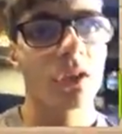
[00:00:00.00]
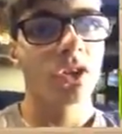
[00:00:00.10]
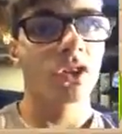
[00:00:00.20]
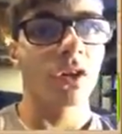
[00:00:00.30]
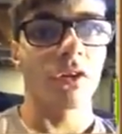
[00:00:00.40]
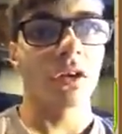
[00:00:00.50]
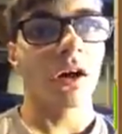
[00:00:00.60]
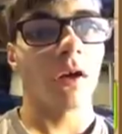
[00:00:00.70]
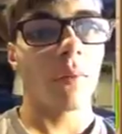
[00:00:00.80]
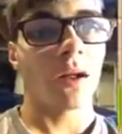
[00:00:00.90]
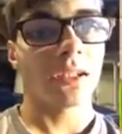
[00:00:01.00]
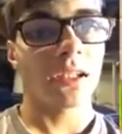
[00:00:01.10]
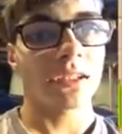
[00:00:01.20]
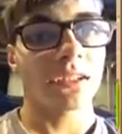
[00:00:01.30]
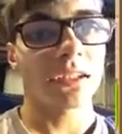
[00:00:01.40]
So like right now I'm about to
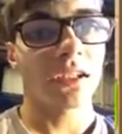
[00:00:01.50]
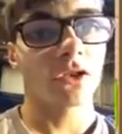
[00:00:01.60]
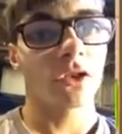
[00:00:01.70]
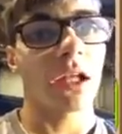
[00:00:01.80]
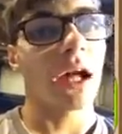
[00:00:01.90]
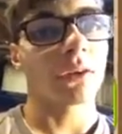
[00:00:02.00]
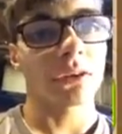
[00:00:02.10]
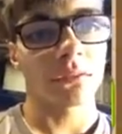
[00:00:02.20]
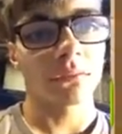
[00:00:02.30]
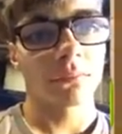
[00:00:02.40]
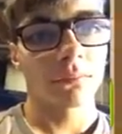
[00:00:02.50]
hit 600,000,